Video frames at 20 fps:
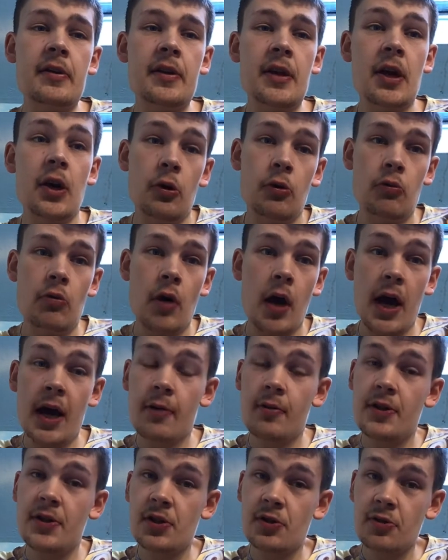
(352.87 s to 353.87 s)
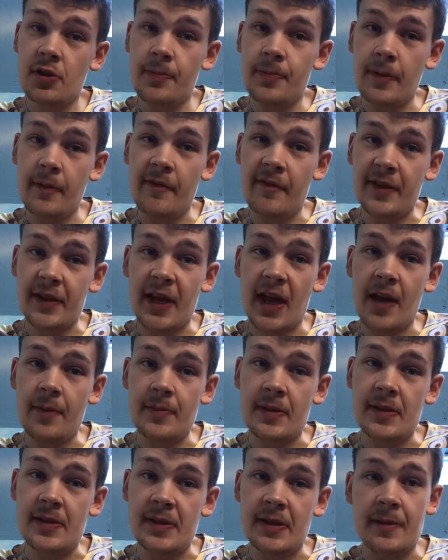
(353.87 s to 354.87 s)
now, I would strip him of the
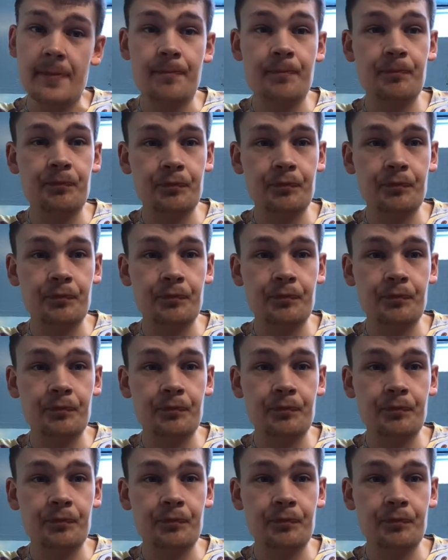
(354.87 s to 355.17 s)
captaincy.